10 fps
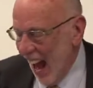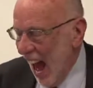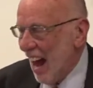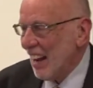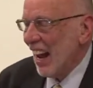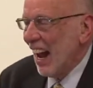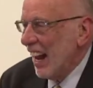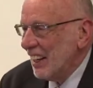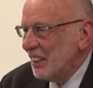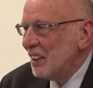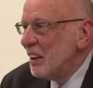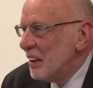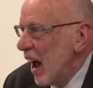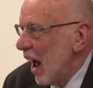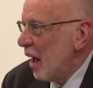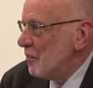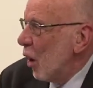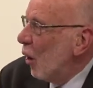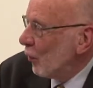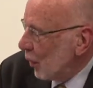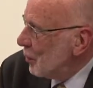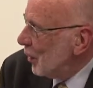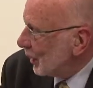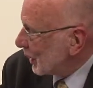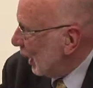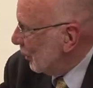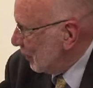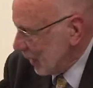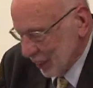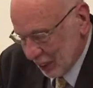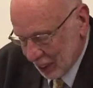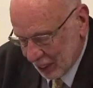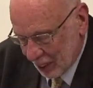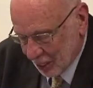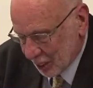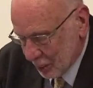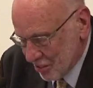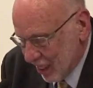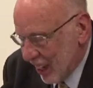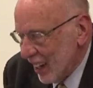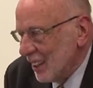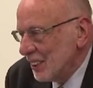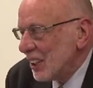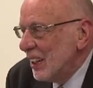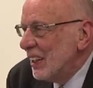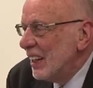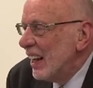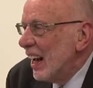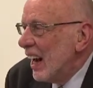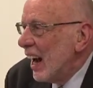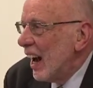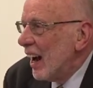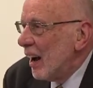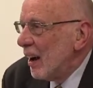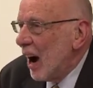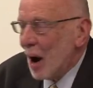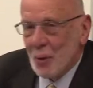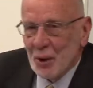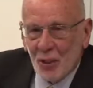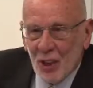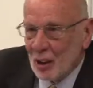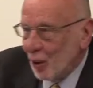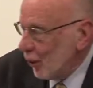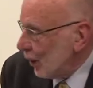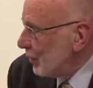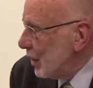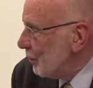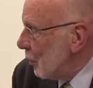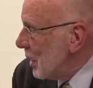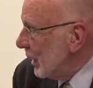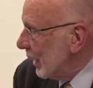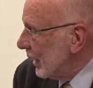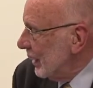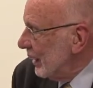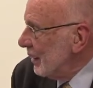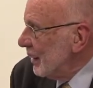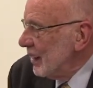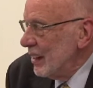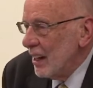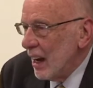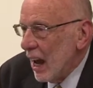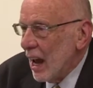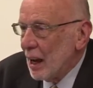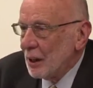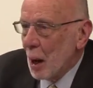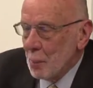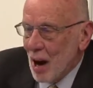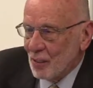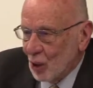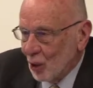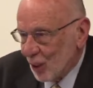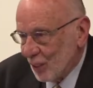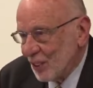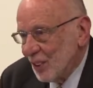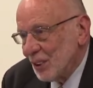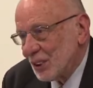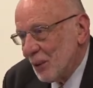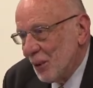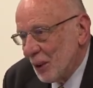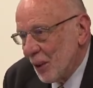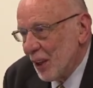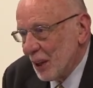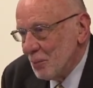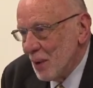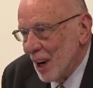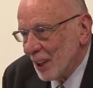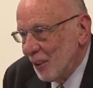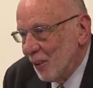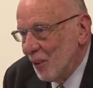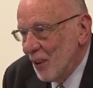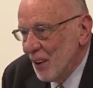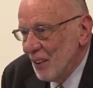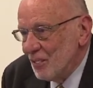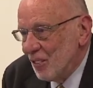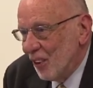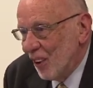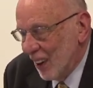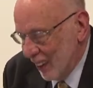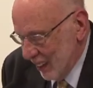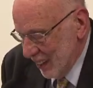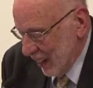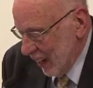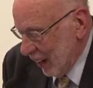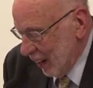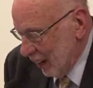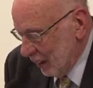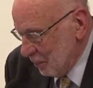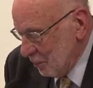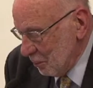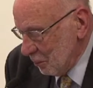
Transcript: and all the more so because it's such a surprise. I want to thank all of you for being here, and above all, of course, I want to thank Michael for a